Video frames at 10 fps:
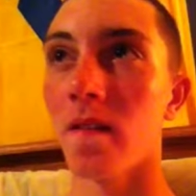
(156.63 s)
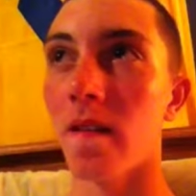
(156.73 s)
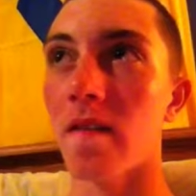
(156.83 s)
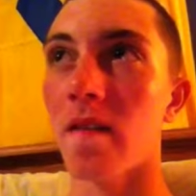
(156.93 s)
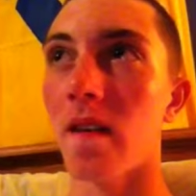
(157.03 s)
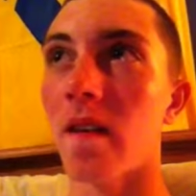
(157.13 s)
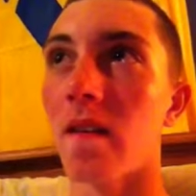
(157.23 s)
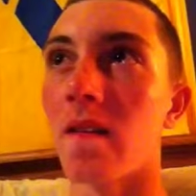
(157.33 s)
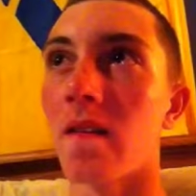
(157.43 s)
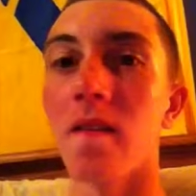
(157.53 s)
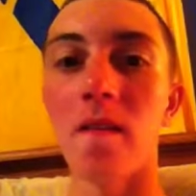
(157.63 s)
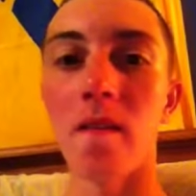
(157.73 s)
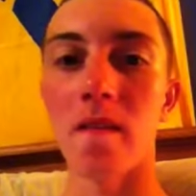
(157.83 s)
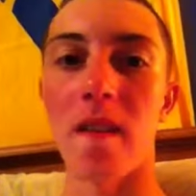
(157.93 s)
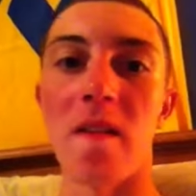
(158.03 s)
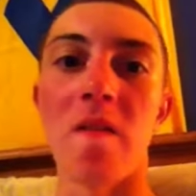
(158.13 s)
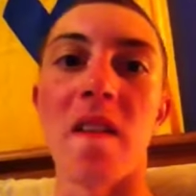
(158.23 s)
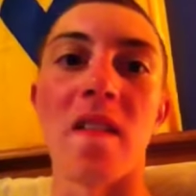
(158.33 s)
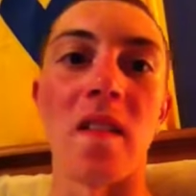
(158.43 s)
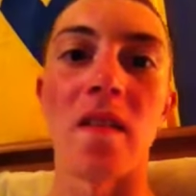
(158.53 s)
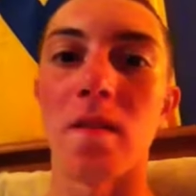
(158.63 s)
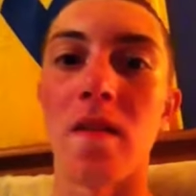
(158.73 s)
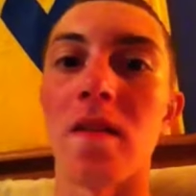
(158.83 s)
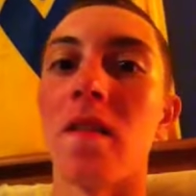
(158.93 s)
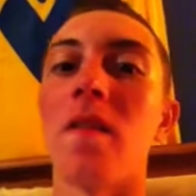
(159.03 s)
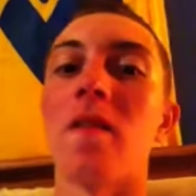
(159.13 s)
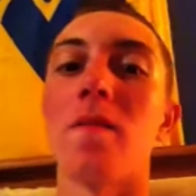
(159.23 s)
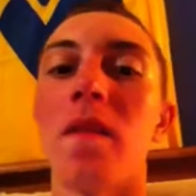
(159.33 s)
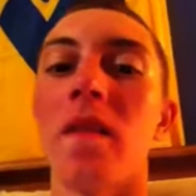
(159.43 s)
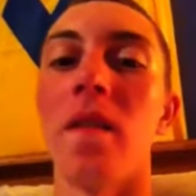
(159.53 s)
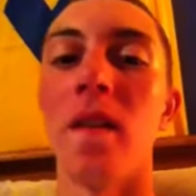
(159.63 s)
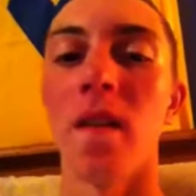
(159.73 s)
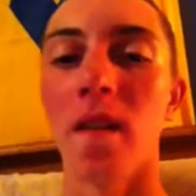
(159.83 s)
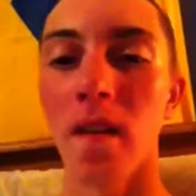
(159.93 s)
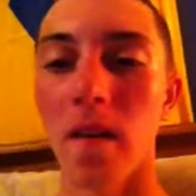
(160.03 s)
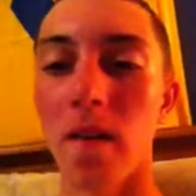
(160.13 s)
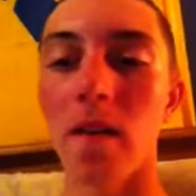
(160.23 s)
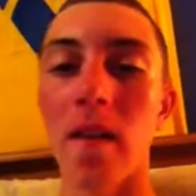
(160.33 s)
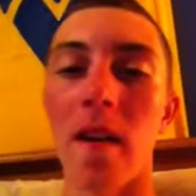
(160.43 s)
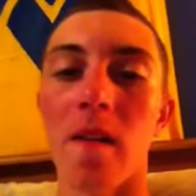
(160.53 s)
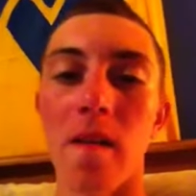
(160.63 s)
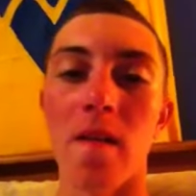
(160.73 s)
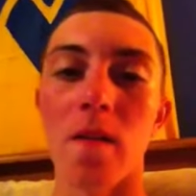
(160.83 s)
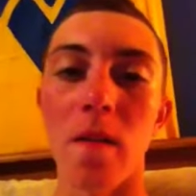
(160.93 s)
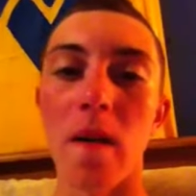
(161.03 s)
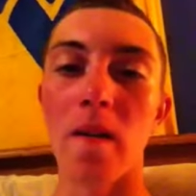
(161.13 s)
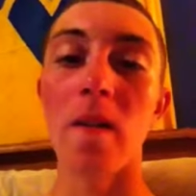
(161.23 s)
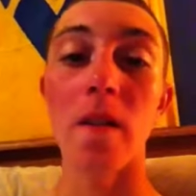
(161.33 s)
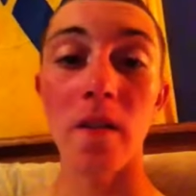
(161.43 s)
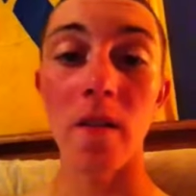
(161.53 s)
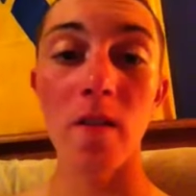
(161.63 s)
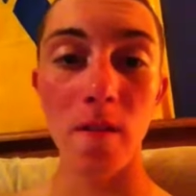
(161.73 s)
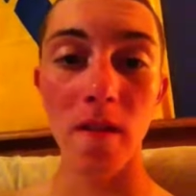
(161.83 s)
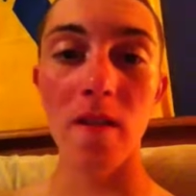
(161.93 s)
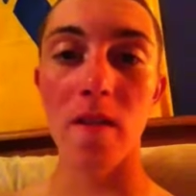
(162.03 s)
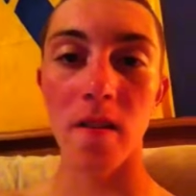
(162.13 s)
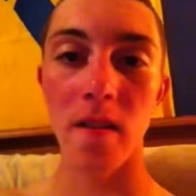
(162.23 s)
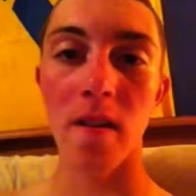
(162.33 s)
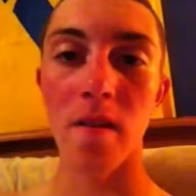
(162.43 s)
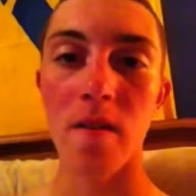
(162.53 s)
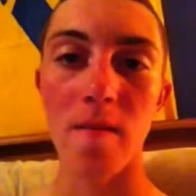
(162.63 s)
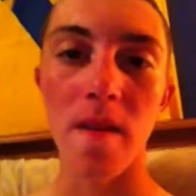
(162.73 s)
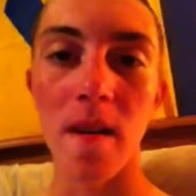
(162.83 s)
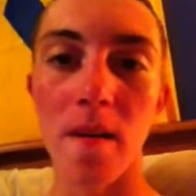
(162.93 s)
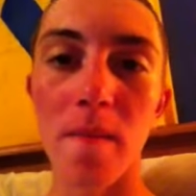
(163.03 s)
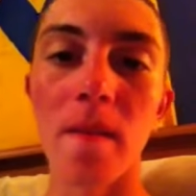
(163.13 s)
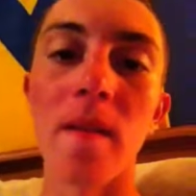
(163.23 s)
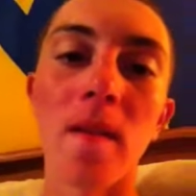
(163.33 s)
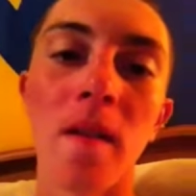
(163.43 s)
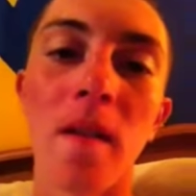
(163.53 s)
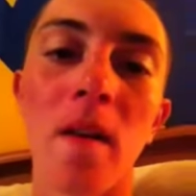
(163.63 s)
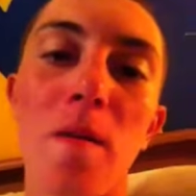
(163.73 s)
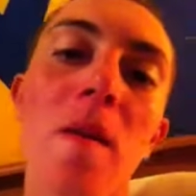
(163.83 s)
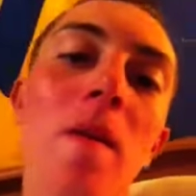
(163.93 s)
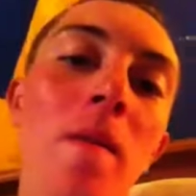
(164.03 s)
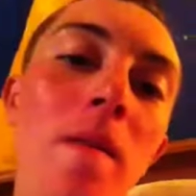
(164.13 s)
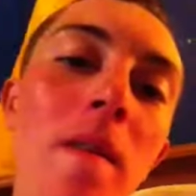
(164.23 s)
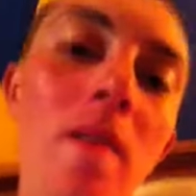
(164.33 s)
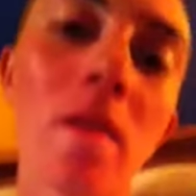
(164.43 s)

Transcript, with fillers: I'd say, ten feet. It's ridiculous, but you get to hang with it after a while. You don't get to use your release or anything, which is bad, but oh well, we'll get